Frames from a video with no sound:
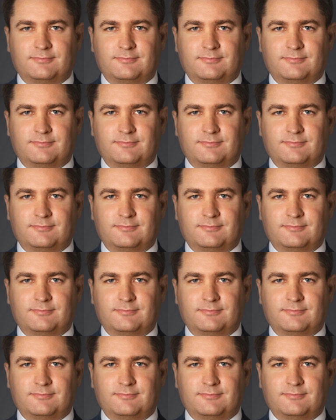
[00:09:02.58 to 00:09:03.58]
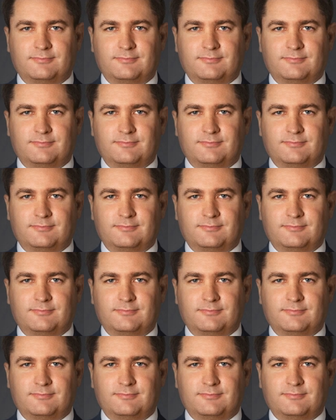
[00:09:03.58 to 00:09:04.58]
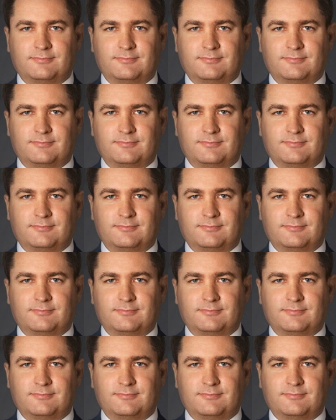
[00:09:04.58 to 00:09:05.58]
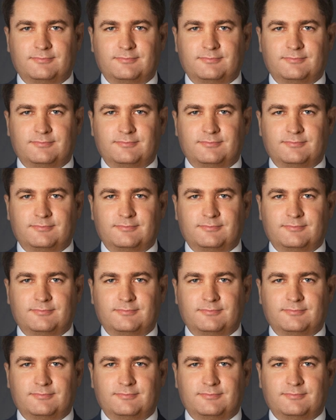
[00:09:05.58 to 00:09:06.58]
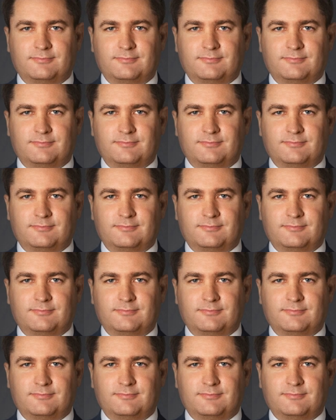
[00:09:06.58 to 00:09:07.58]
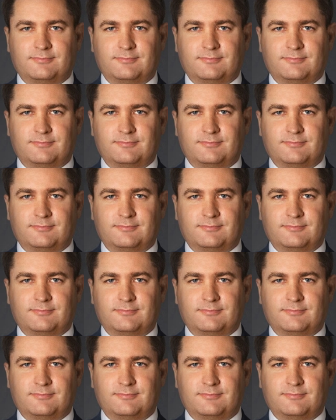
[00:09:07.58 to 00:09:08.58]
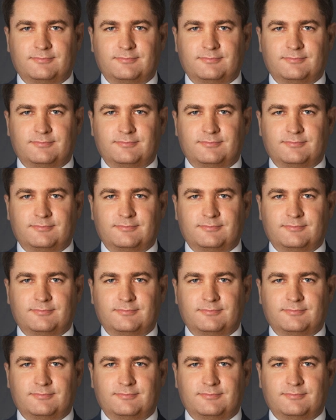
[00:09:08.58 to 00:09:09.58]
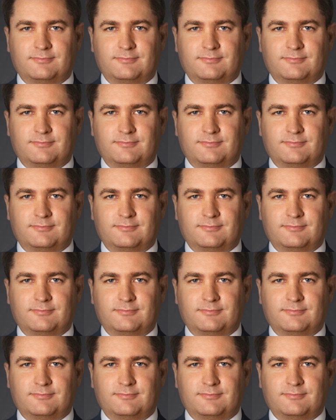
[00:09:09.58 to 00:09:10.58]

(no lip movement)